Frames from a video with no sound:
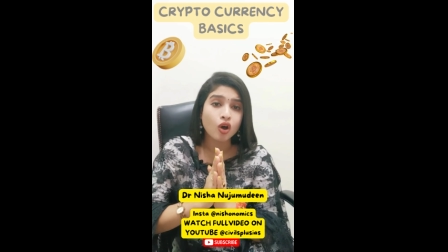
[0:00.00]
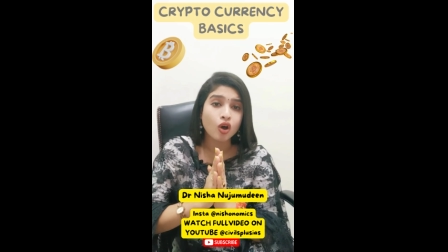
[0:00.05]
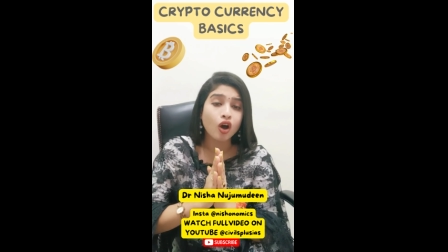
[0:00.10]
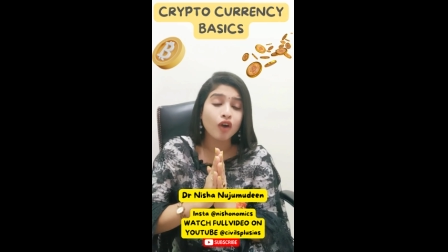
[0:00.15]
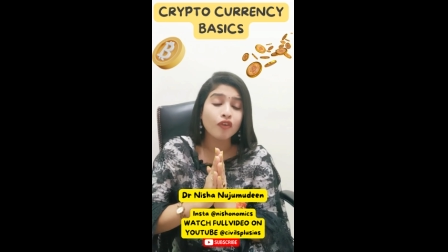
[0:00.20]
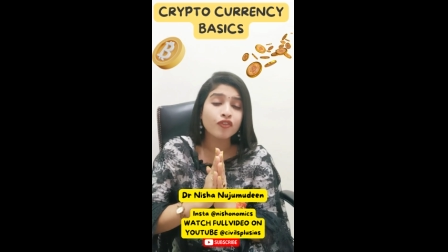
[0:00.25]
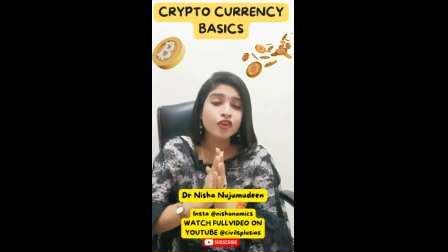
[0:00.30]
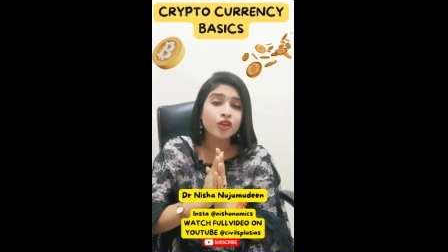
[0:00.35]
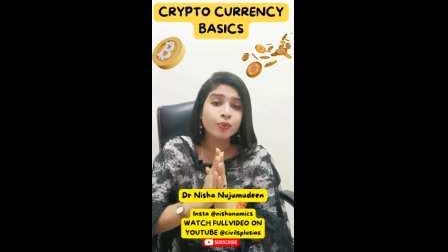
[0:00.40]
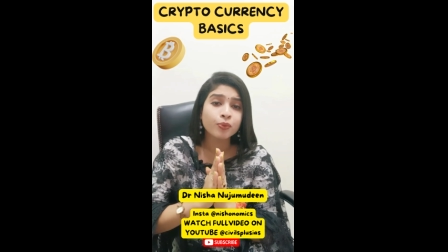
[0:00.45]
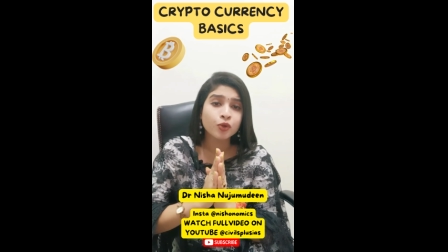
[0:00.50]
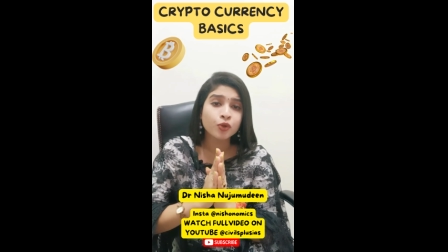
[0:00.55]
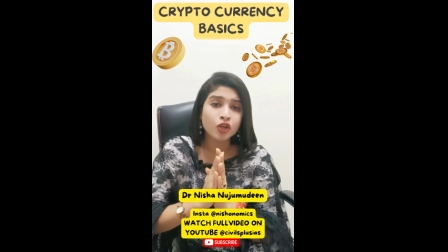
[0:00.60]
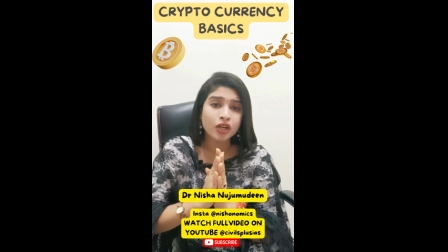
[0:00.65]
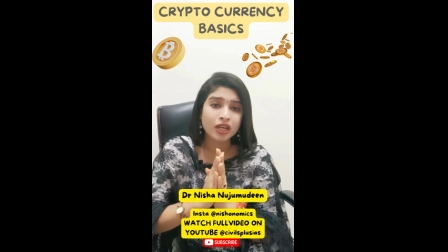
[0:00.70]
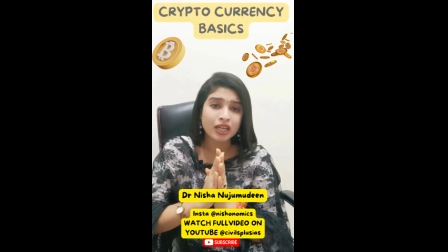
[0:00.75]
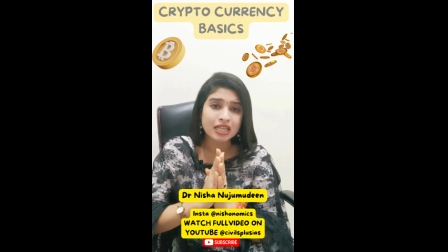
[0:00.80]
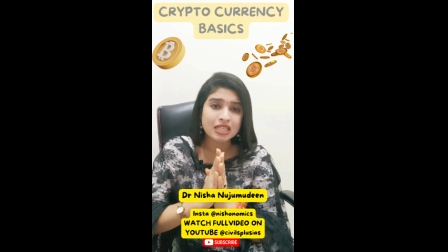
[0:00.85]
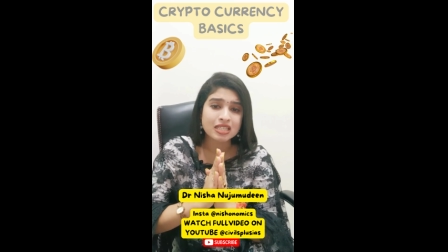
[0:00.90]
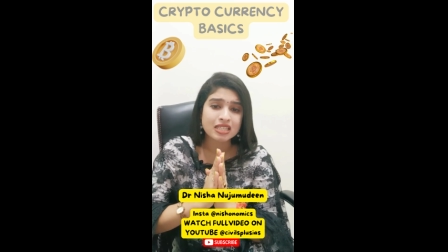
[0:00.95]
of
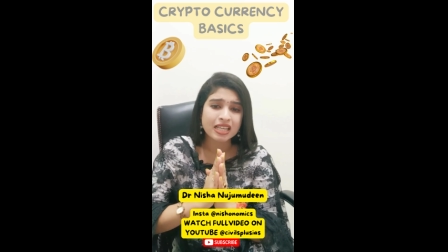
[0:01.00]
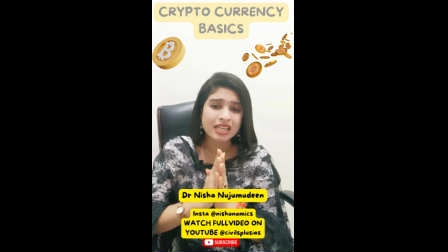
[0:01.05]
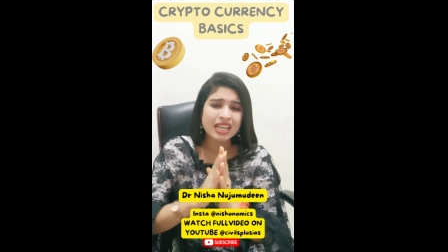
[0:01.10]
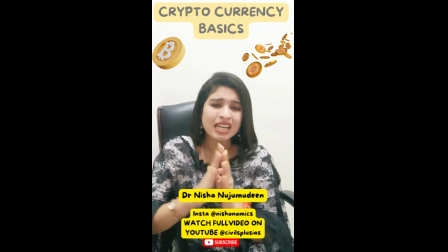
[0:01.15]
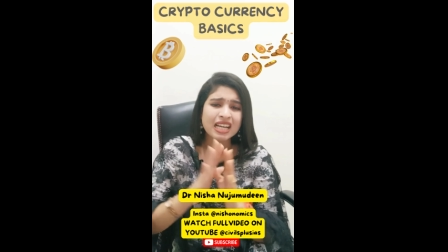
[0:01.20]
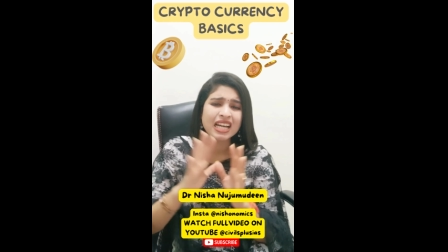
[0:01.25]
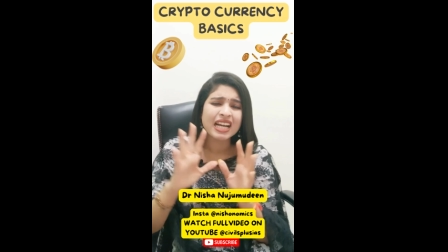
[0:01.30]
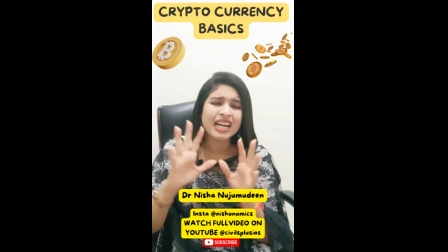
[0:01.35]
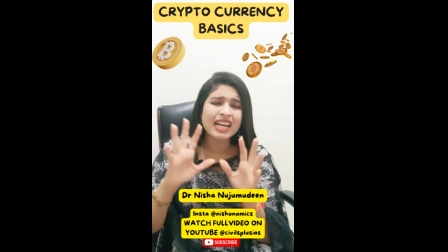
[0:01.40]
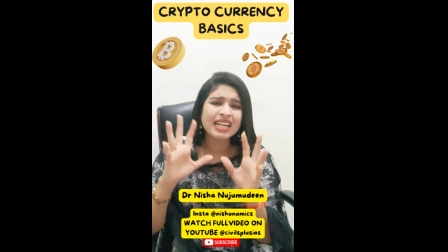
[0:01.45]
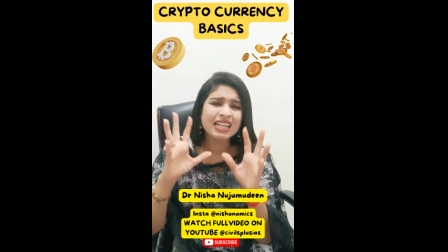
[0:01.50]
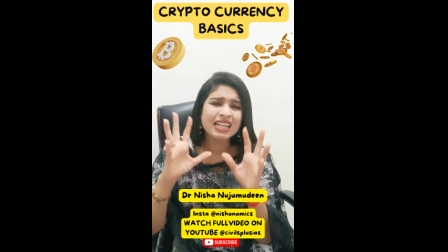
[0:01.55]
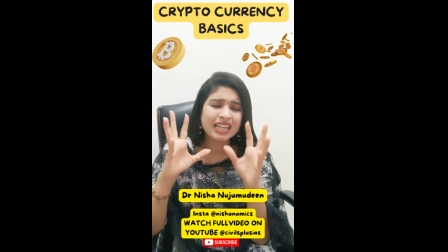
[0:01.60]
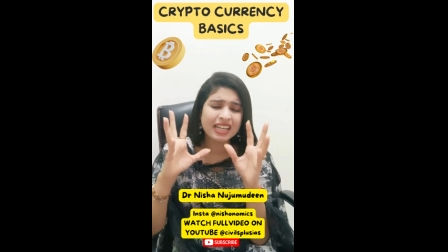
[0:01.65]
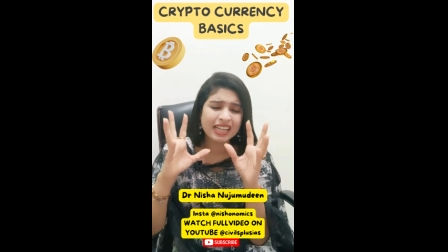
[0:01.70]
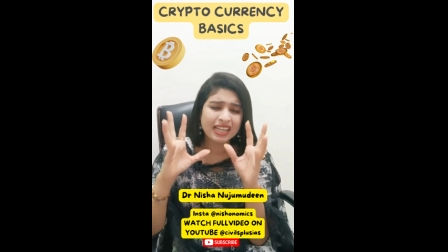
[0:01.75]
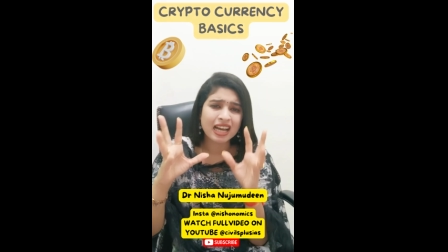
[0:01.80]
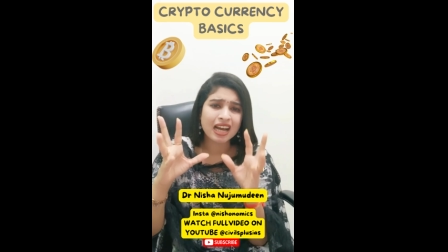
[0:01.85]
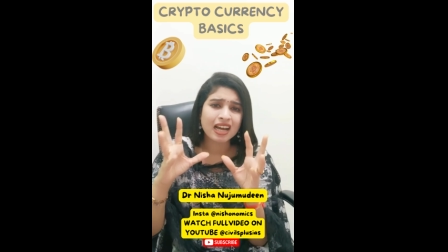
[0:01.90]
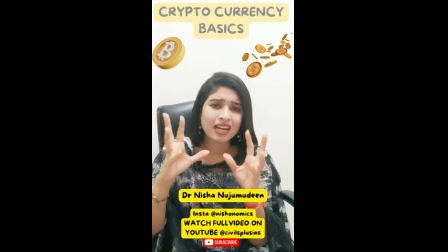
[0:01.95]
cryptocurrency
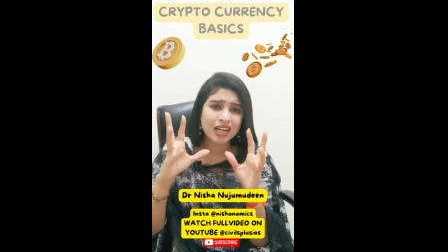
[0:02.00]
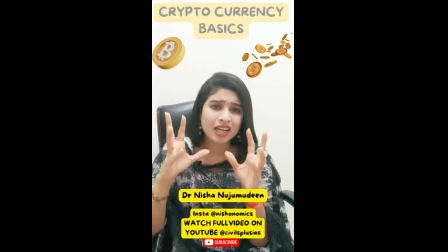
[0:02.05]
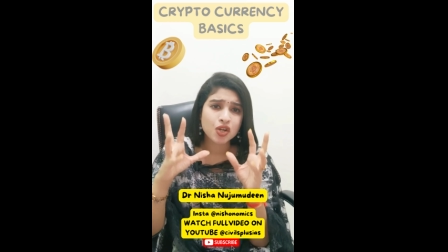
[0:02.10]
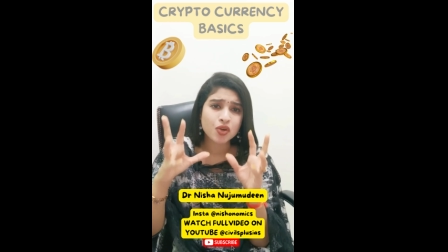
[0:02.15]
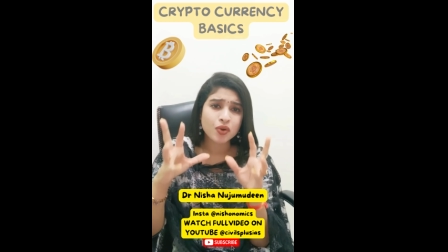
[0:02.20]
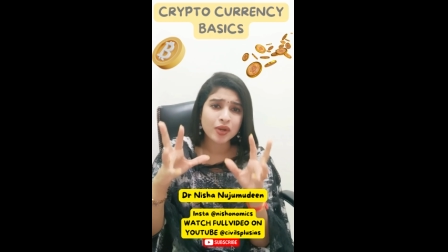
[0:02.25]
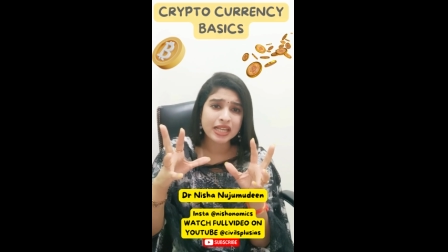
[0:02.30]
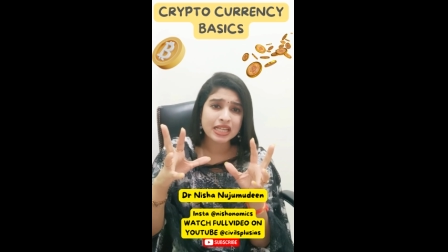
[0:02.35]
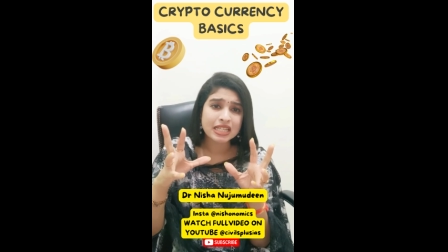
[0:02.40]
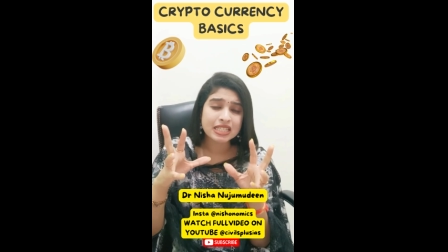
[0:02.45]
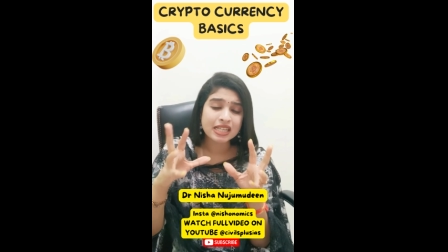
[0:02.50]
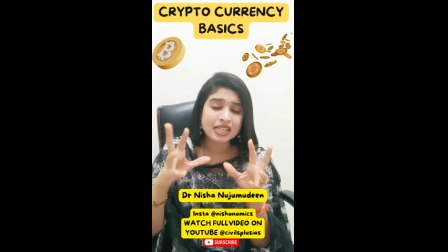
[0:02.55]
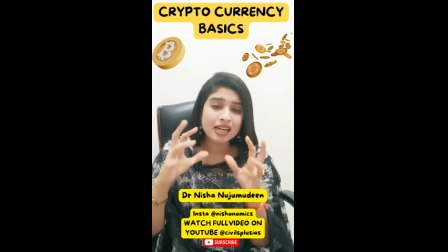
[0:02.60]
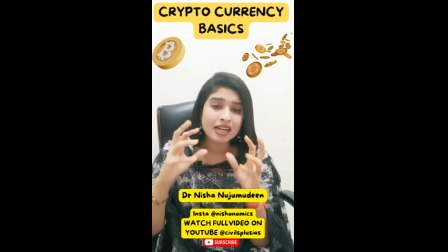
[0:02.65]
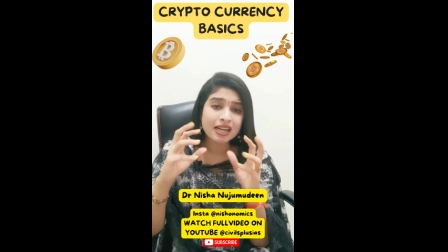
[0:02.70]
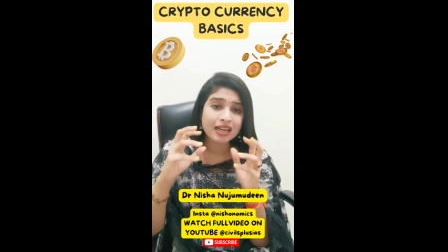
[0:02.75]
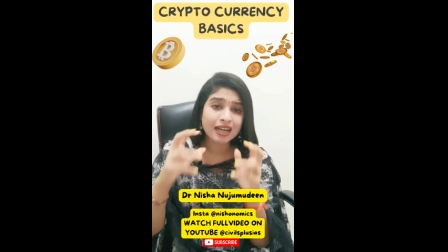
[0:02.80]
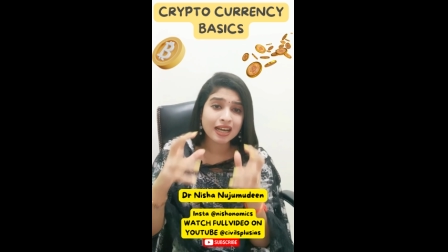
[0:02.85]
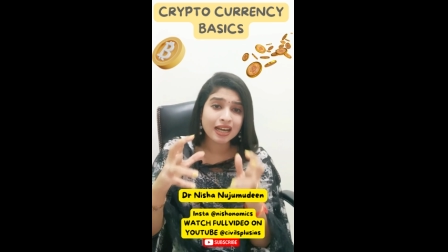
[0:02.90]
in our country, India,